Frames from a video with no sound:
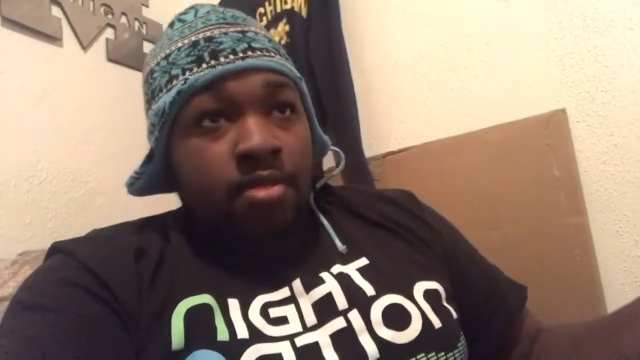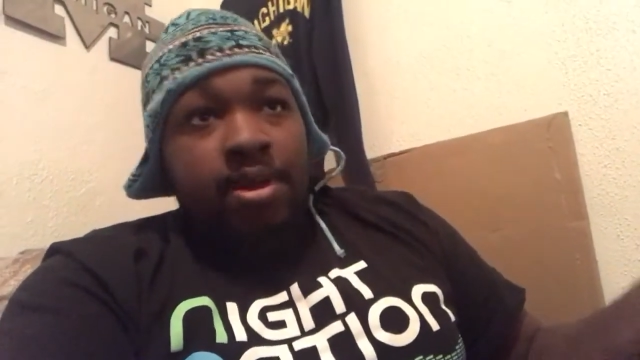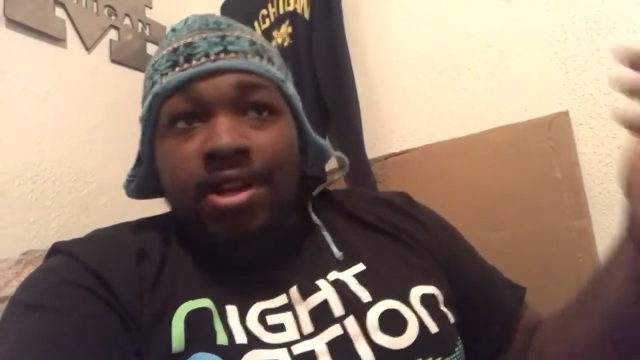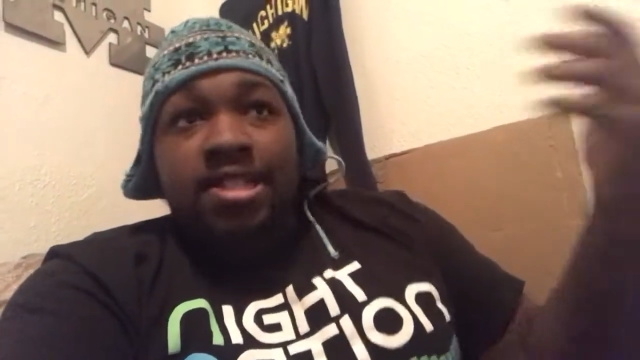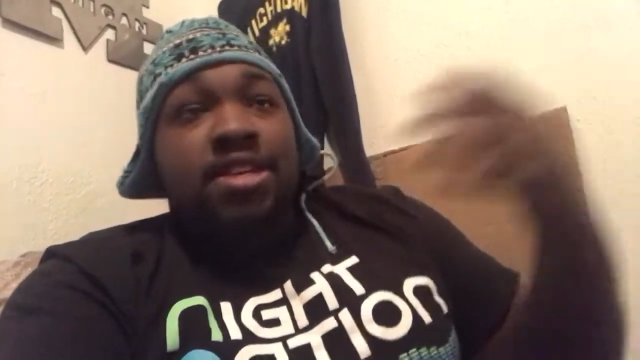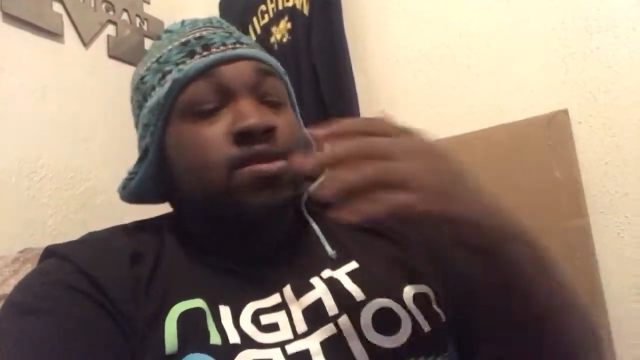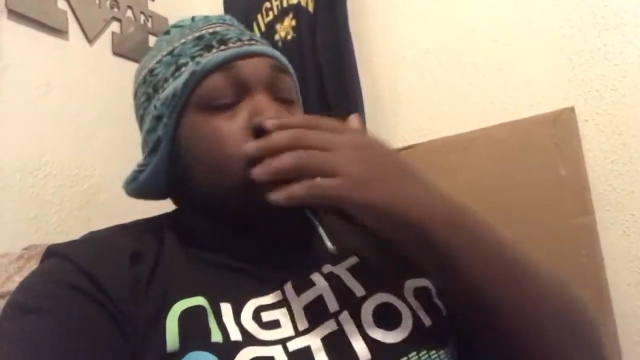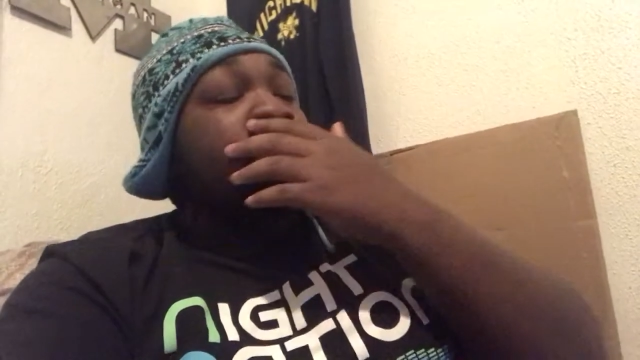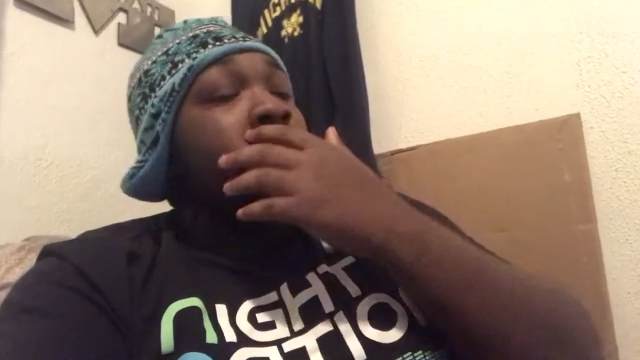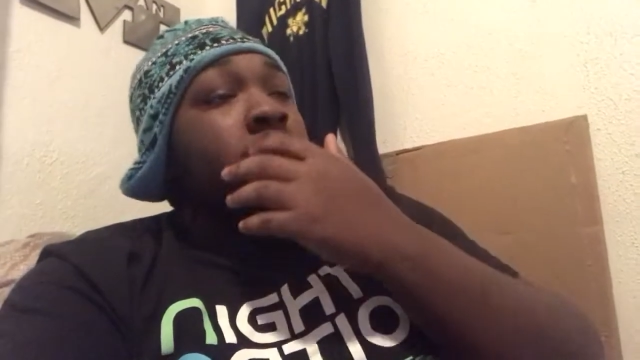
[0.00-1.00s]
because he was
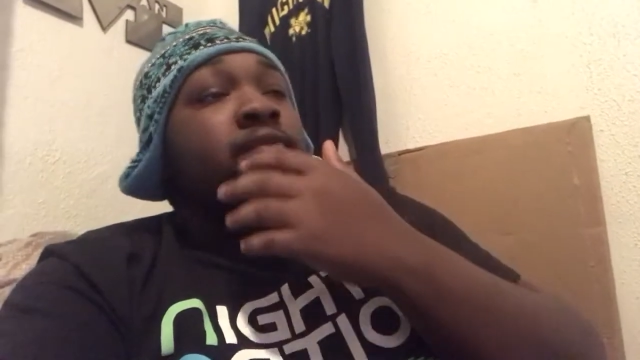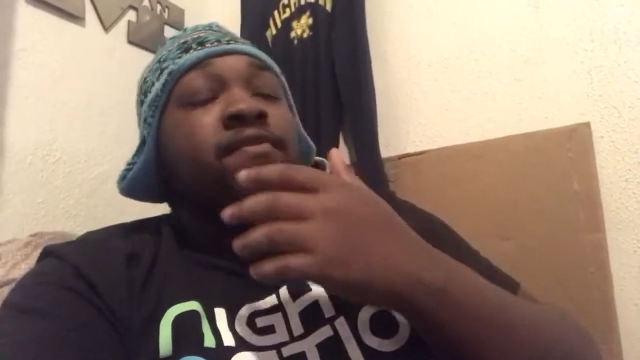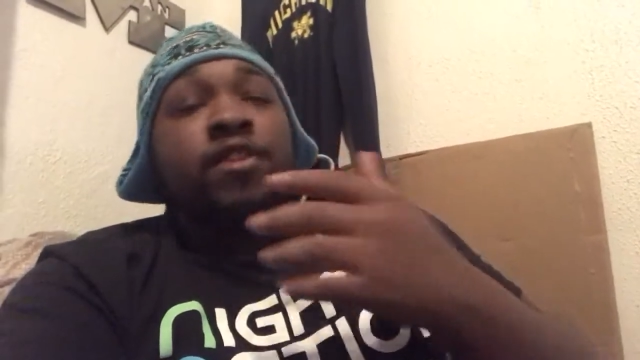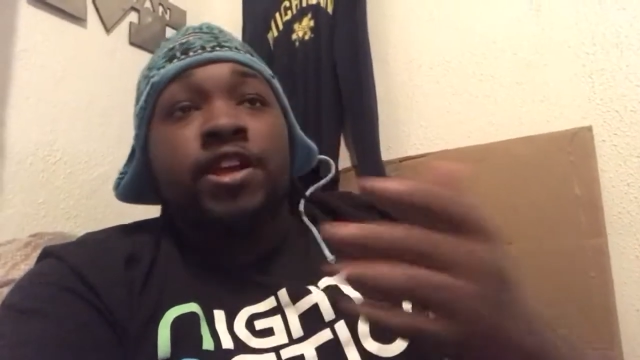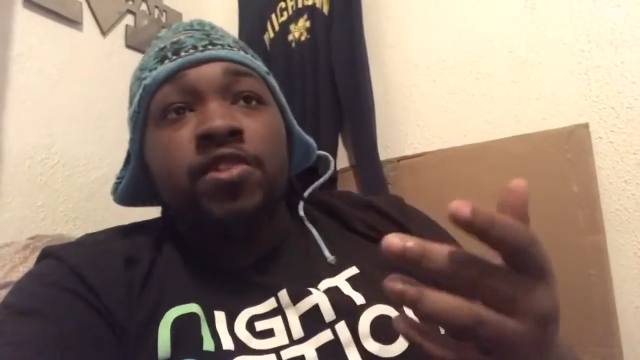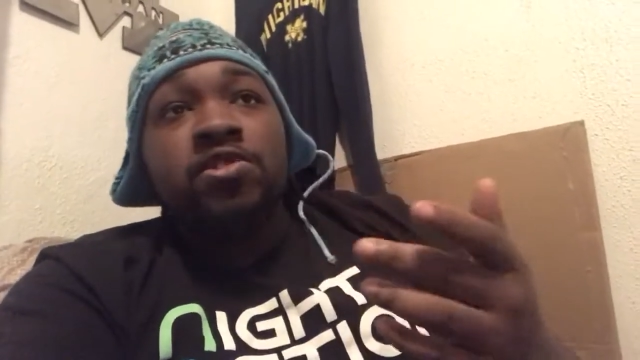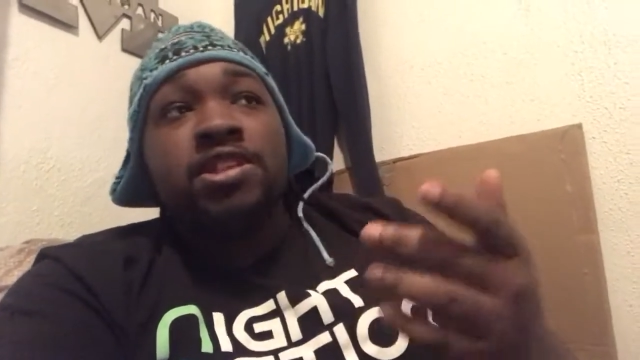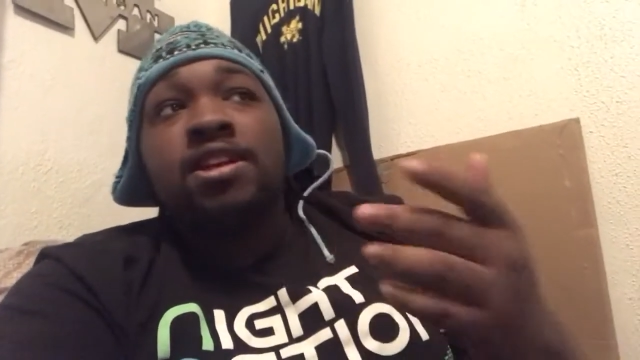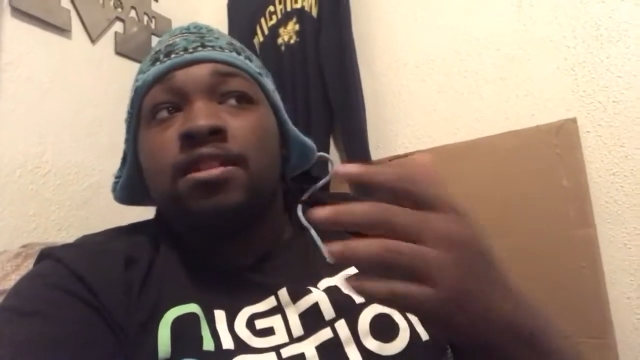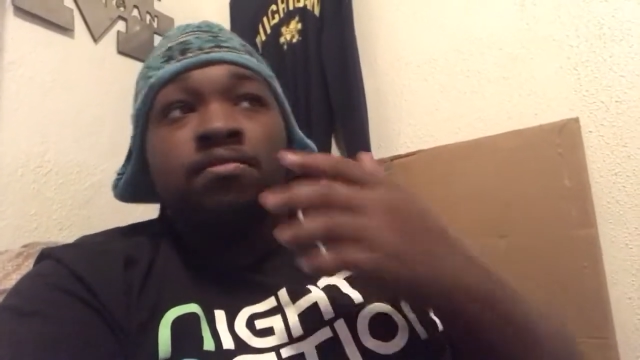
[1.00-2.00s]
playing for
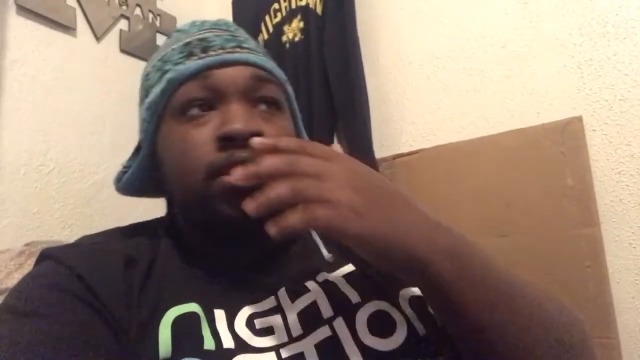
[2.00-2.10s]
Houston.